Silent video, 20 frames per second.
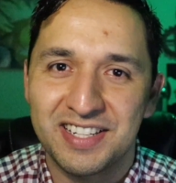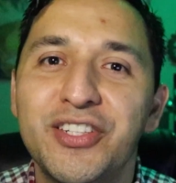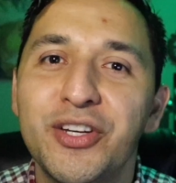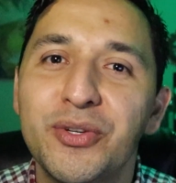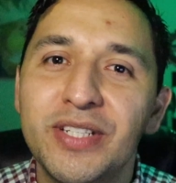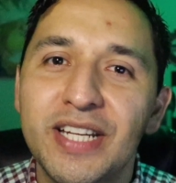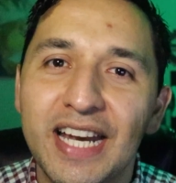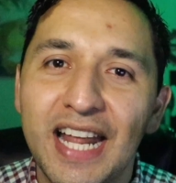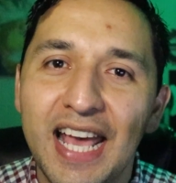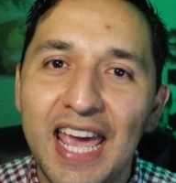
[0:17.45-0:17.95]
So
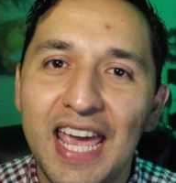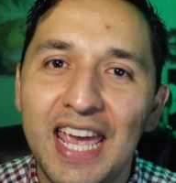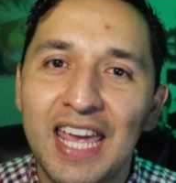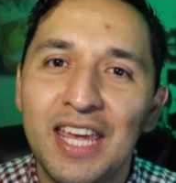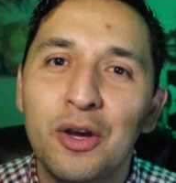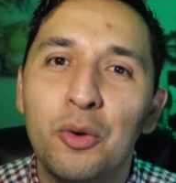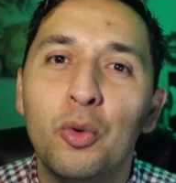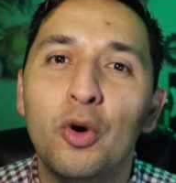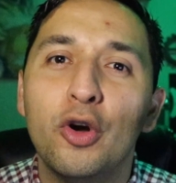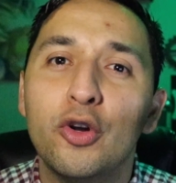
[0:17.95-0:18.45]

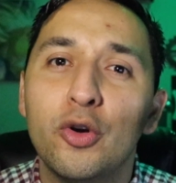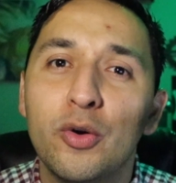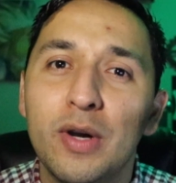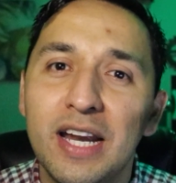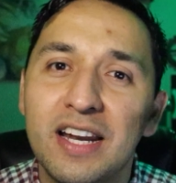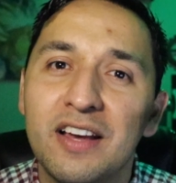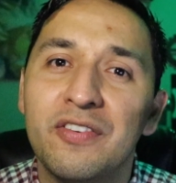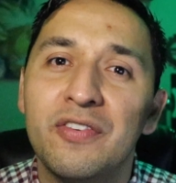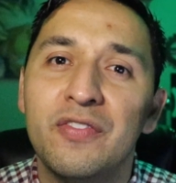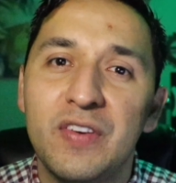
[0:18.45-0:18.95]
today, we'll
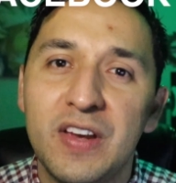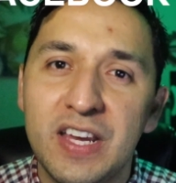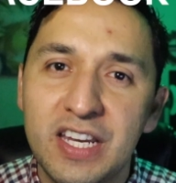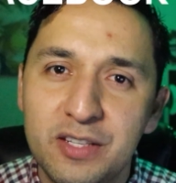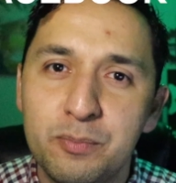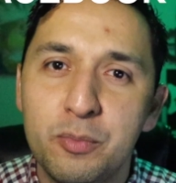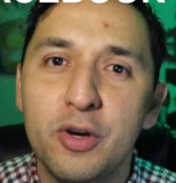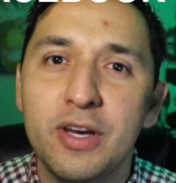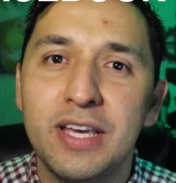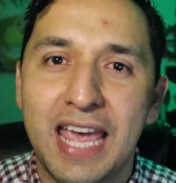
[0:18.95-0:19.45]
create a
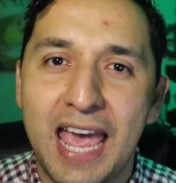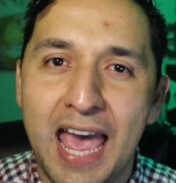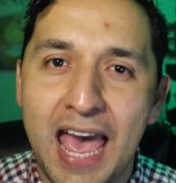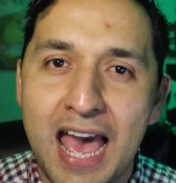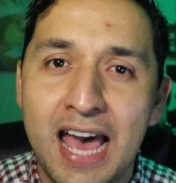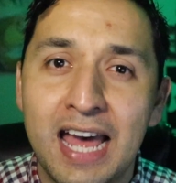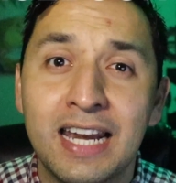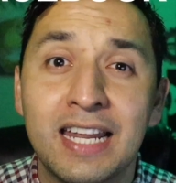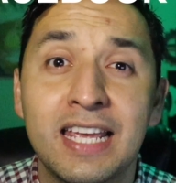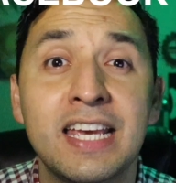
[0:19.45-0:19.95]
Facebook
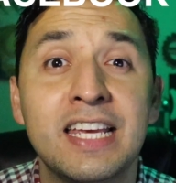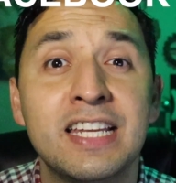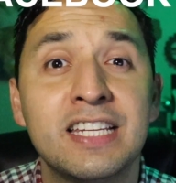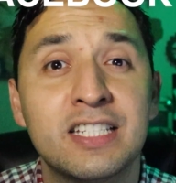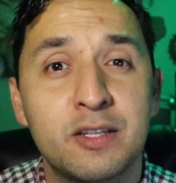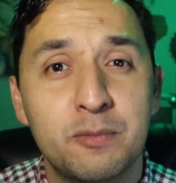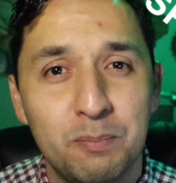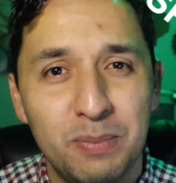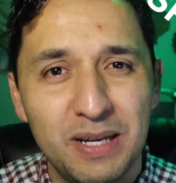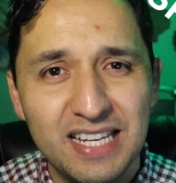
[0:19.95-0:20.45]
ad and
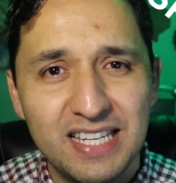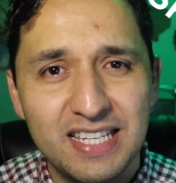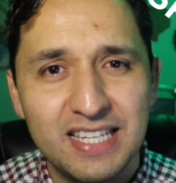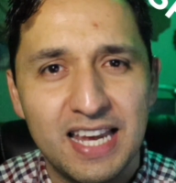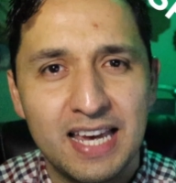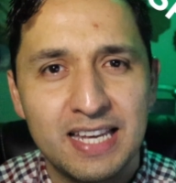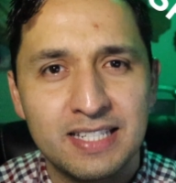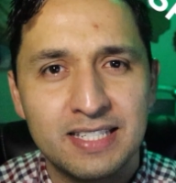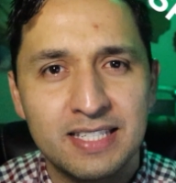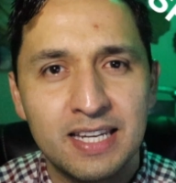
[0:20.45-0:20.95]
split
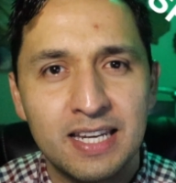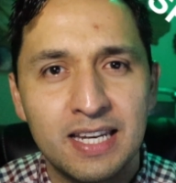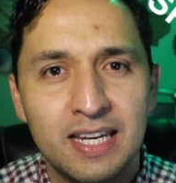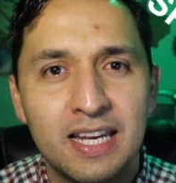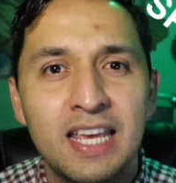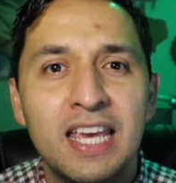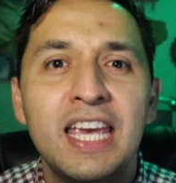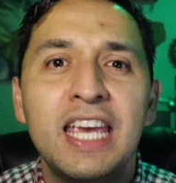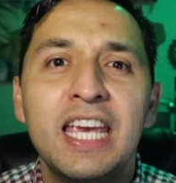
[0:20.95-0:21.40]
test it